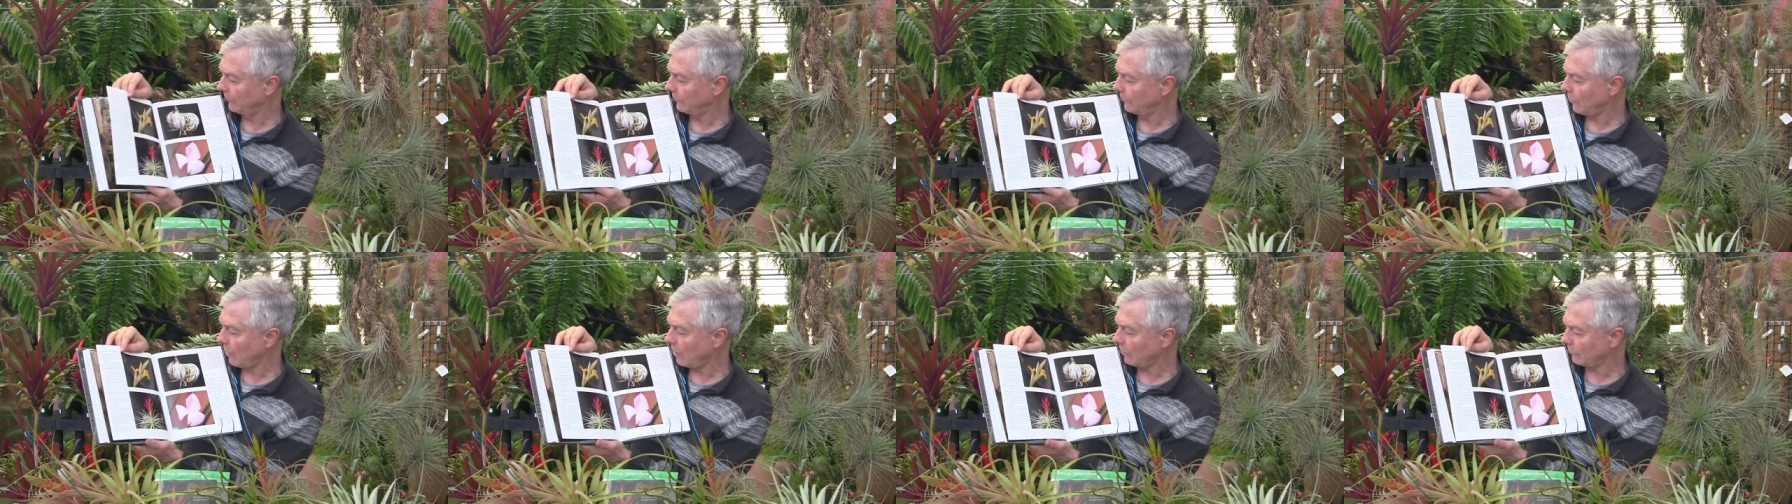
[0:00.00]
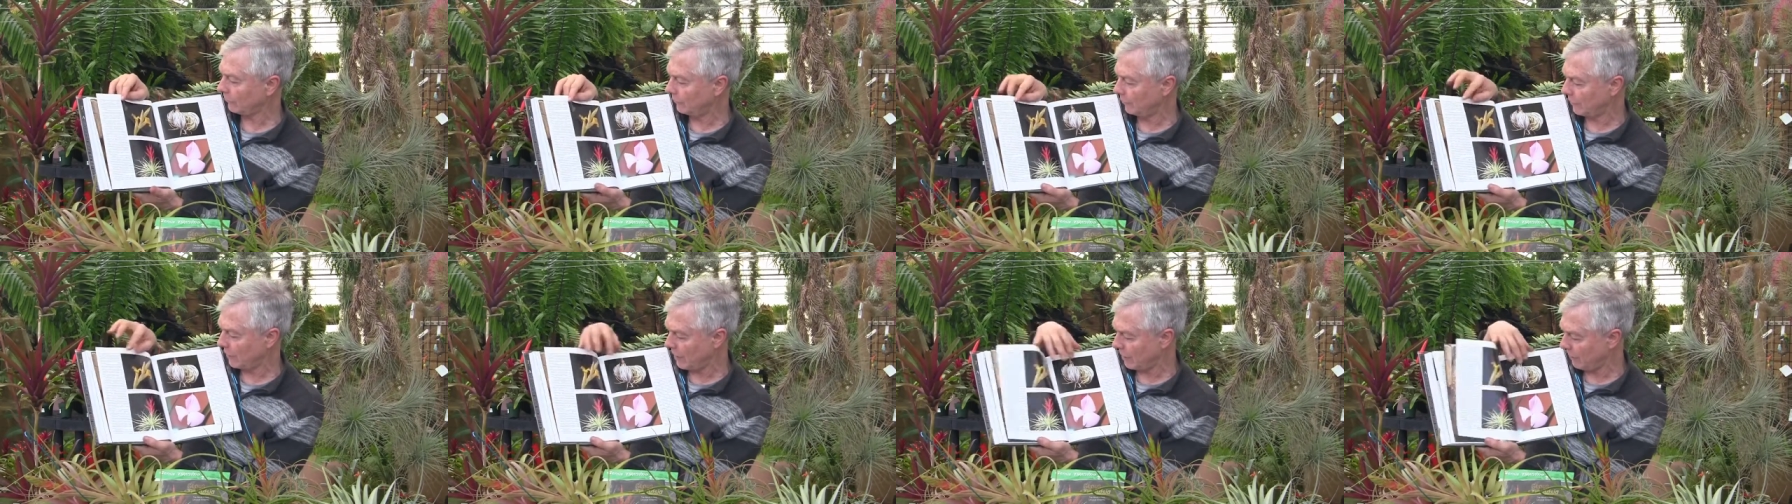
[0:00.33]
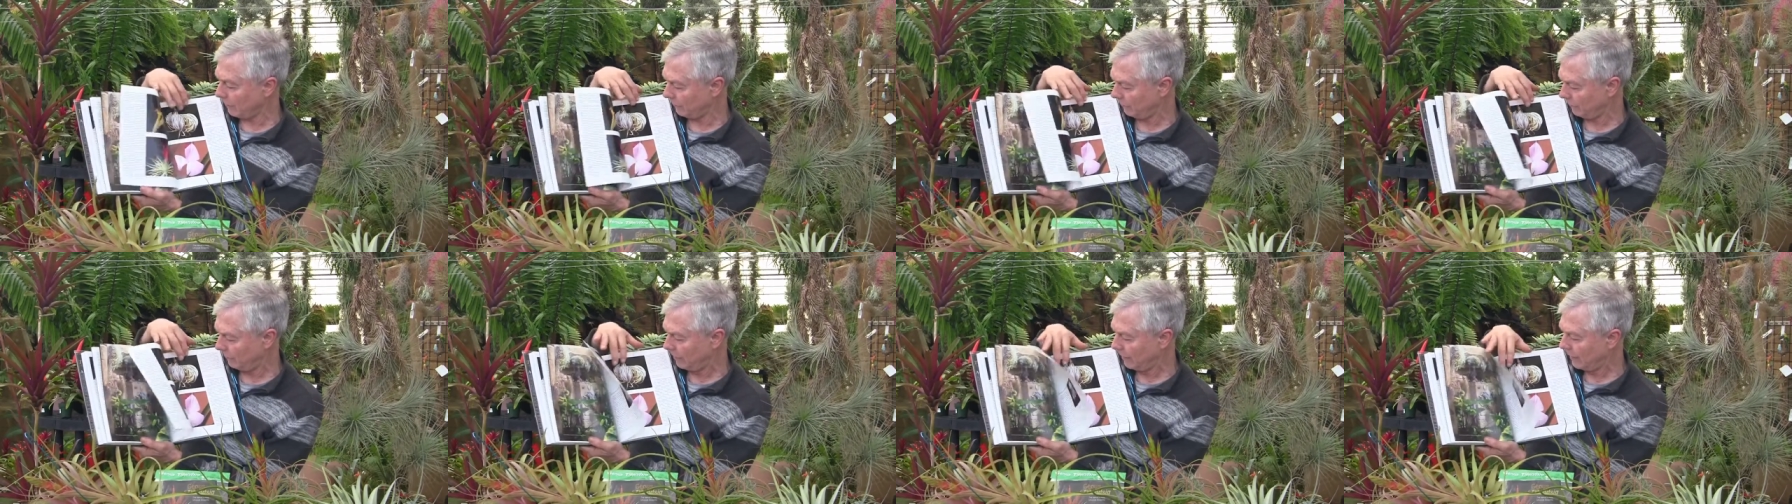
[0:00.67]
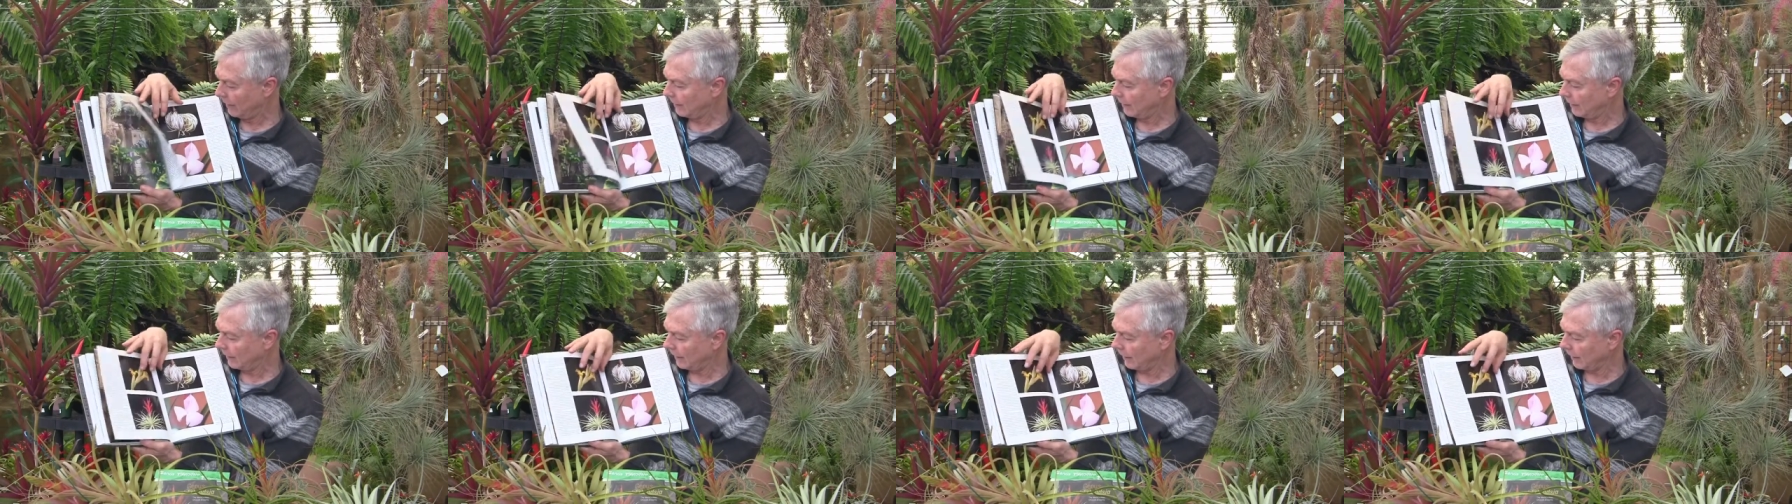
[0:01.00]
talks about
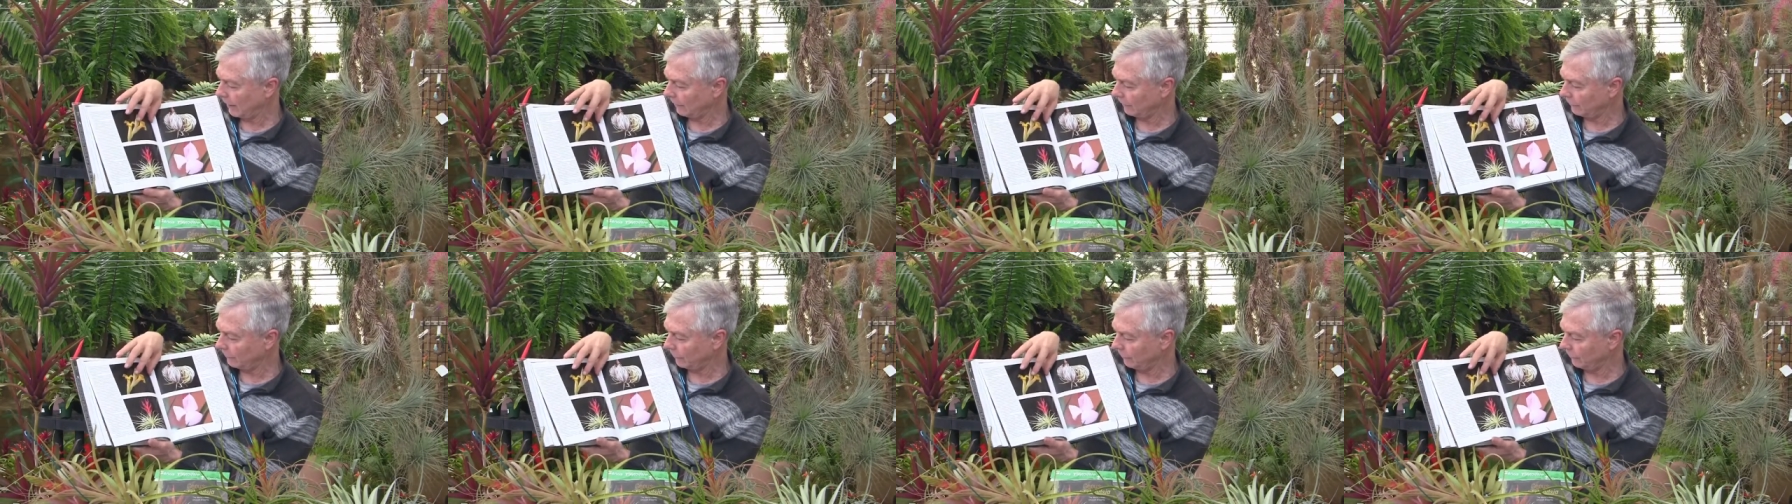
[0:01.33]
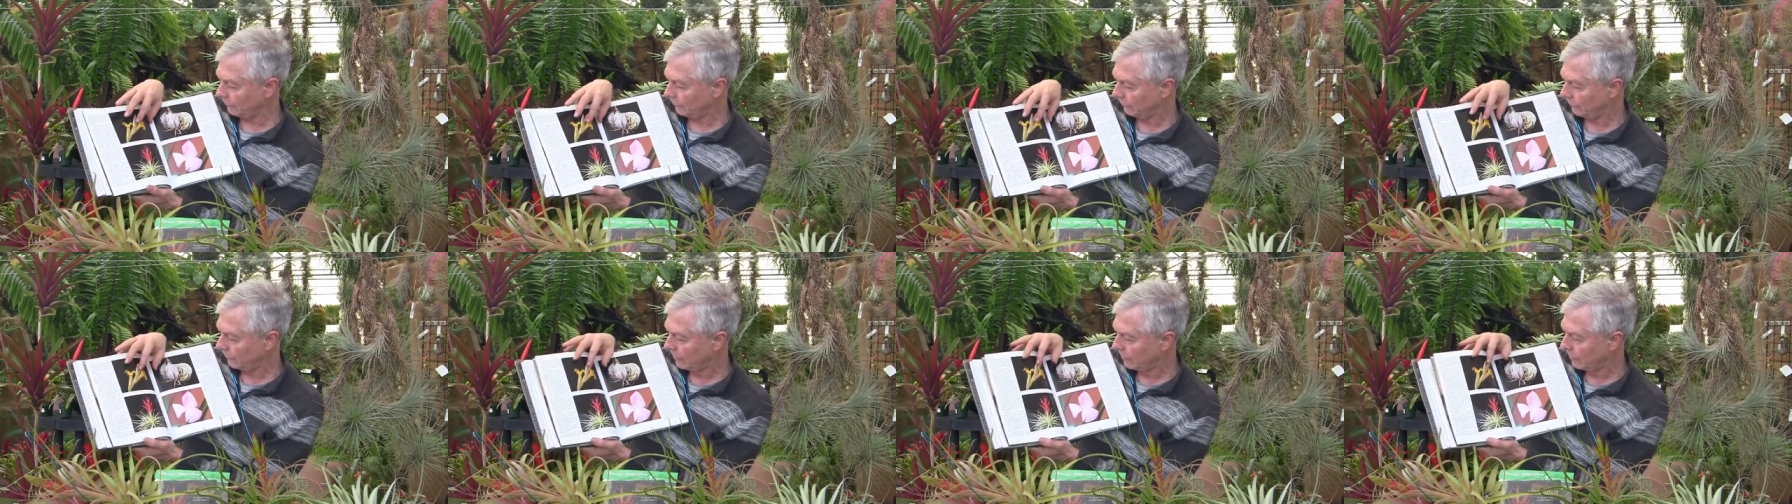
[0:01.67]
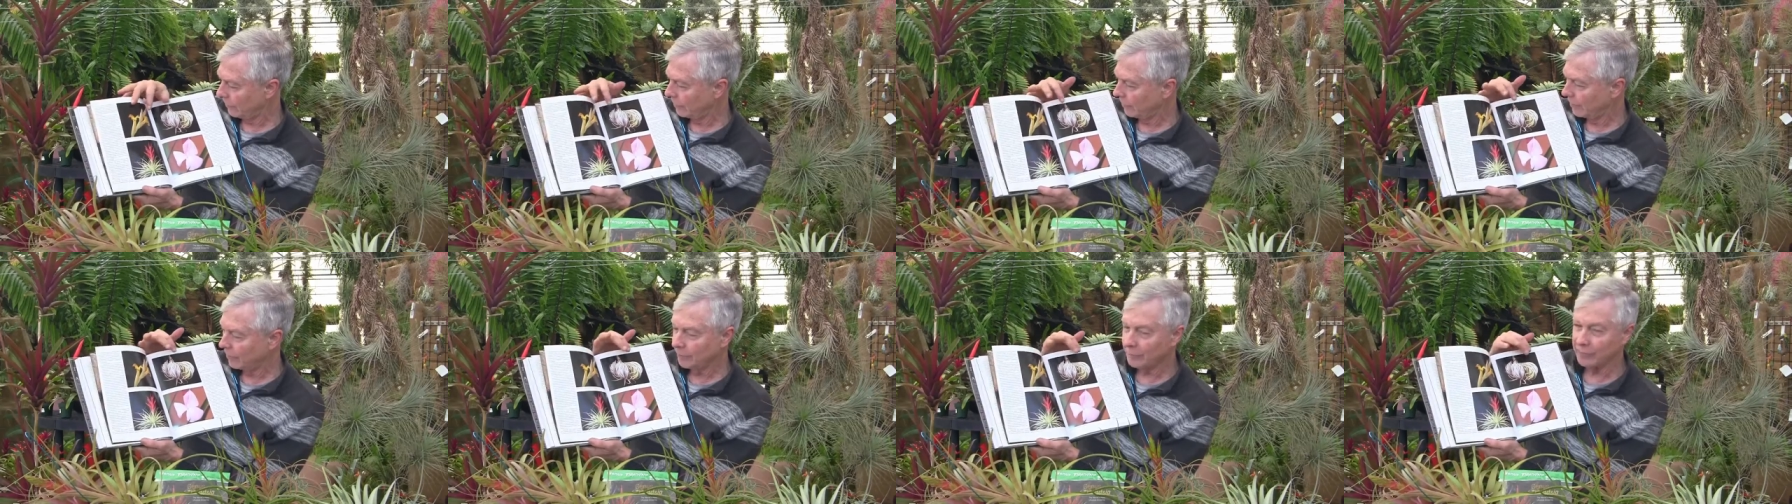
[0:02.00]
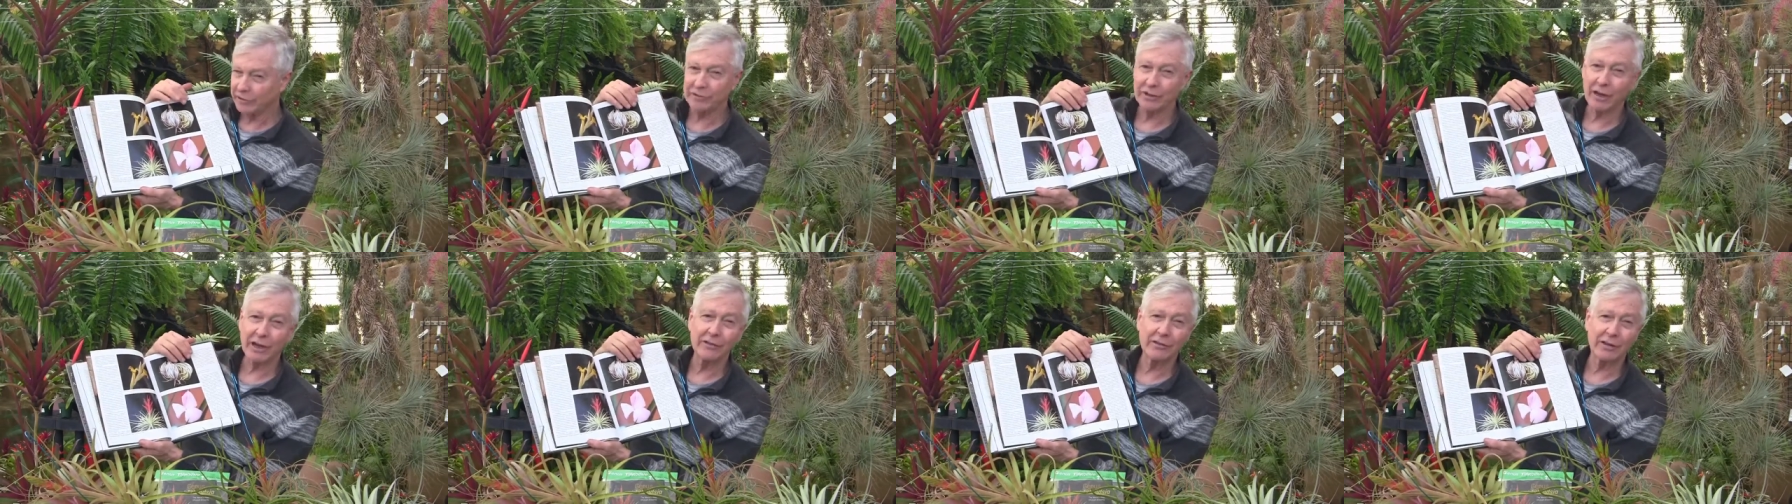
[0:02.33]
and answers,
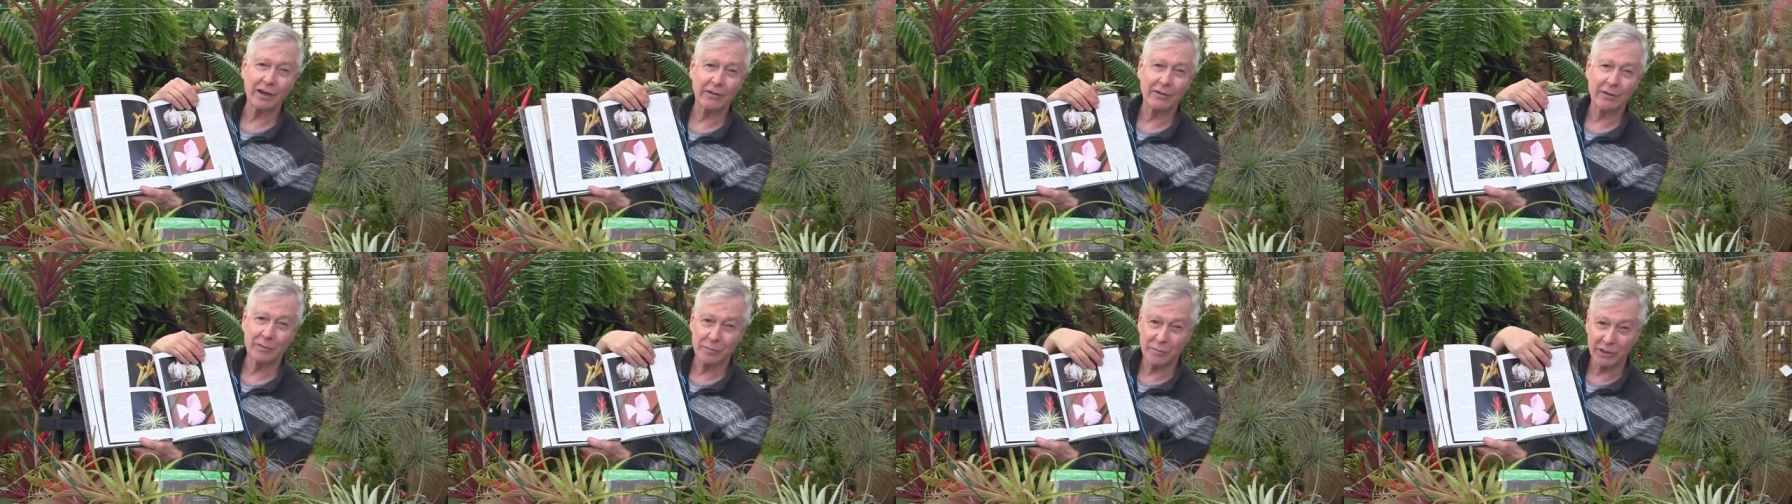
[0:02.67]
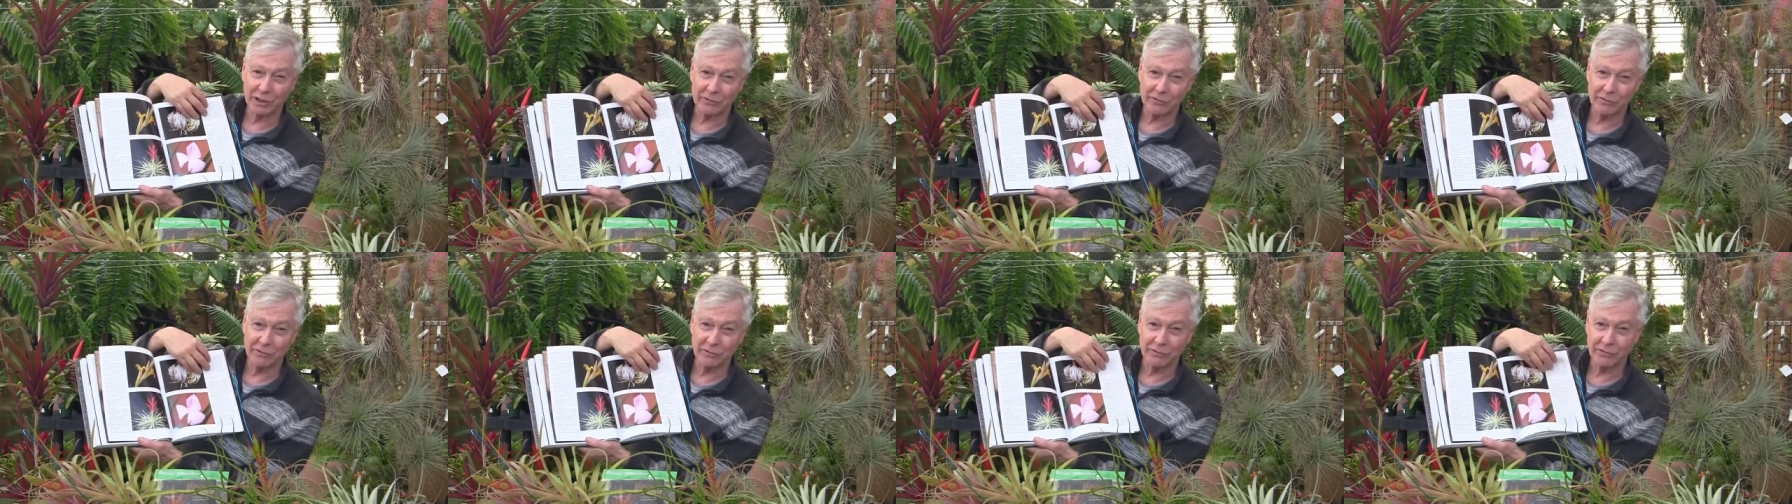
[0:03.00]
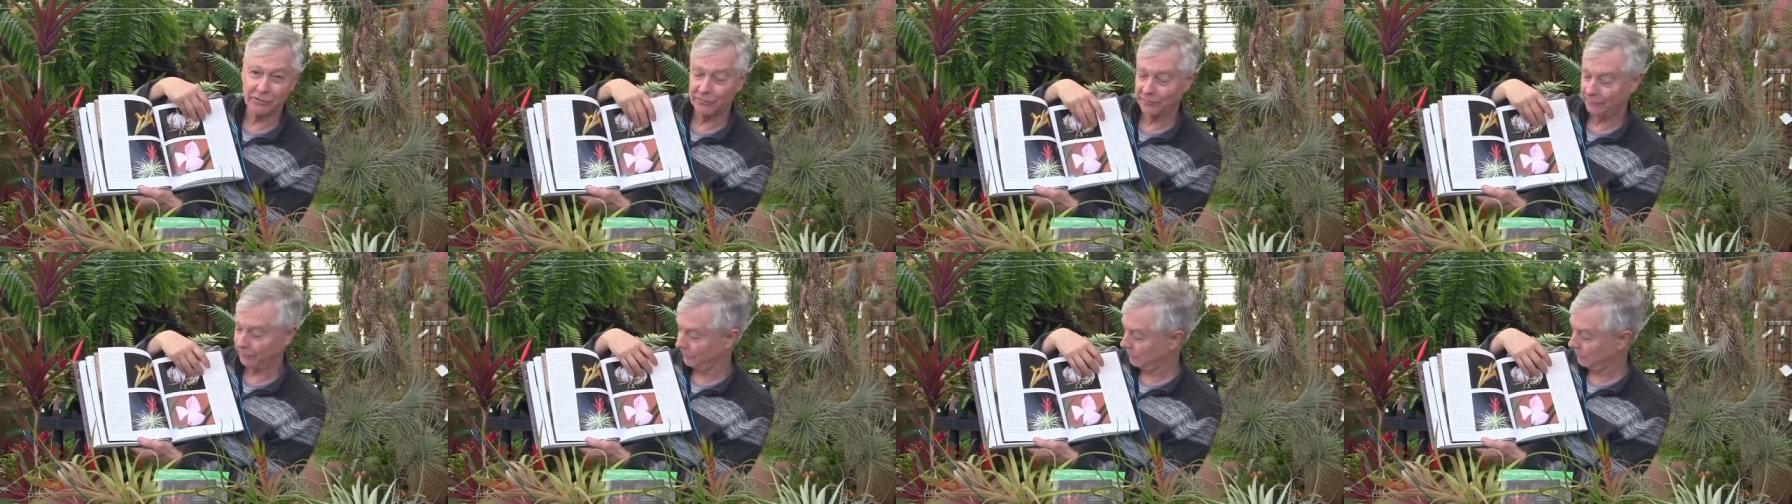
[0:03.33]
besides having pictures.